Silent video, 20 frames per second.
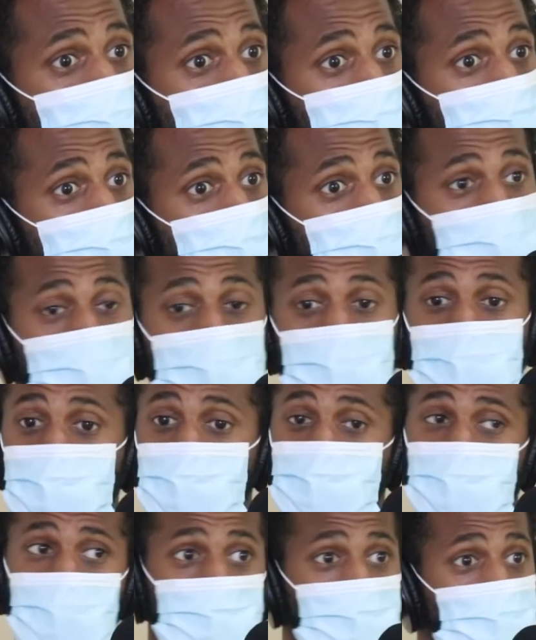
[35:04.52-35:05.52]
But then
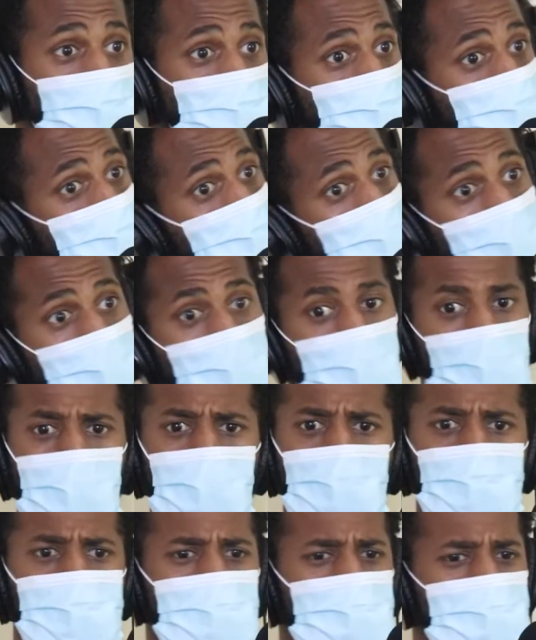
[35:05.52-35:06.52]
anytime else, oh,
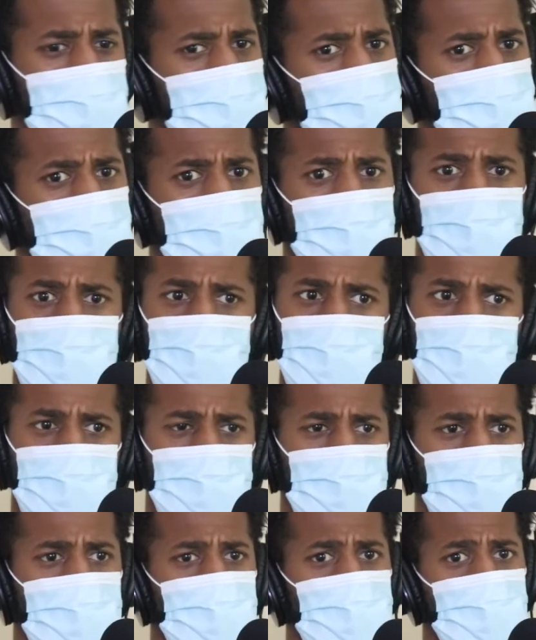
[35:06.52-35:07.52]
brother,
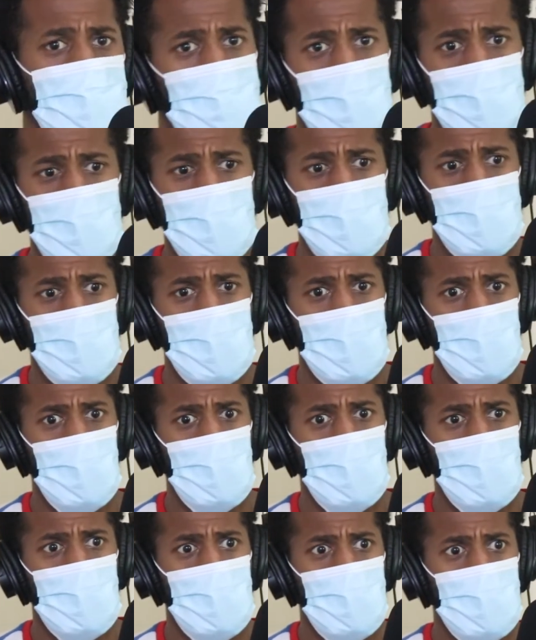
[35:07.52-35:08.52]
you're spreading
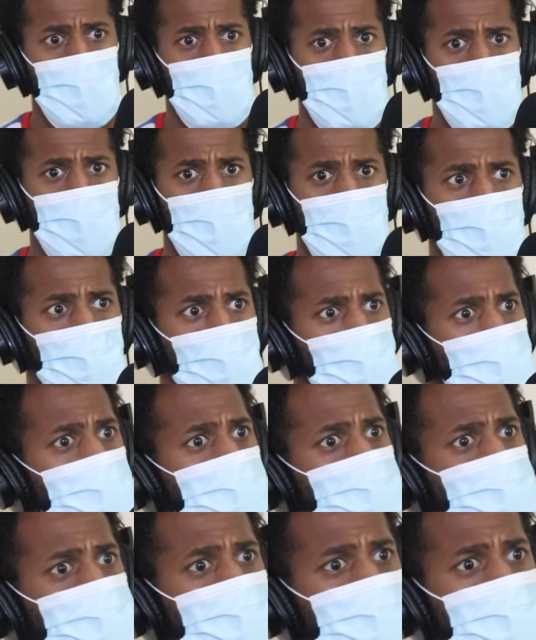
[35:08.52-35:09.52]

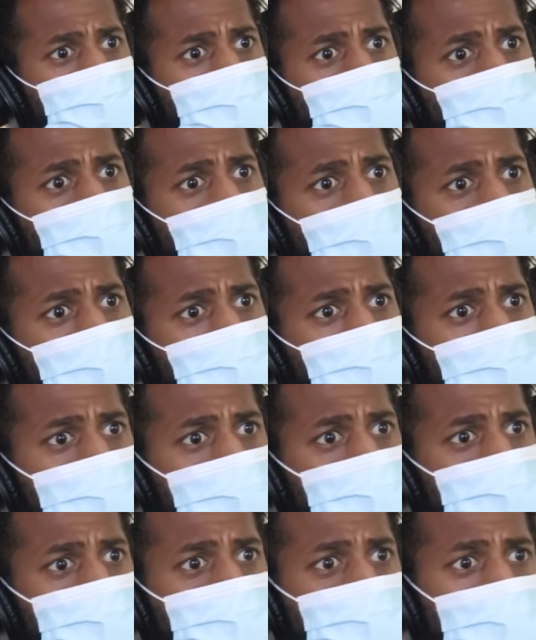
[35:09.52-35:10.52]
racism. You're trying to make
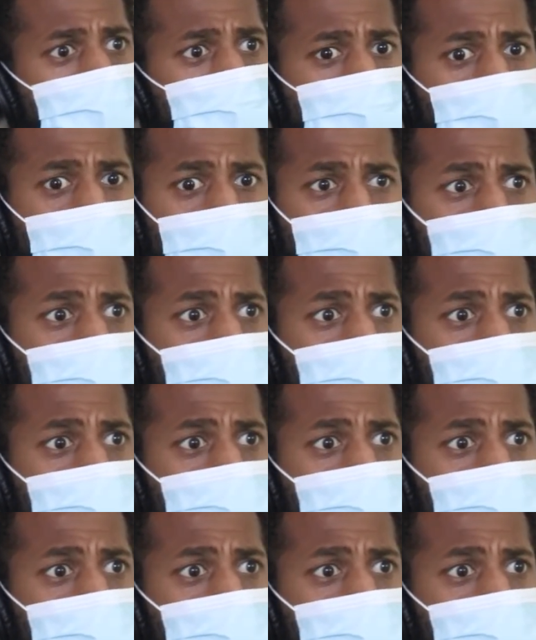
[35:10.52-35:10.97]
it seem like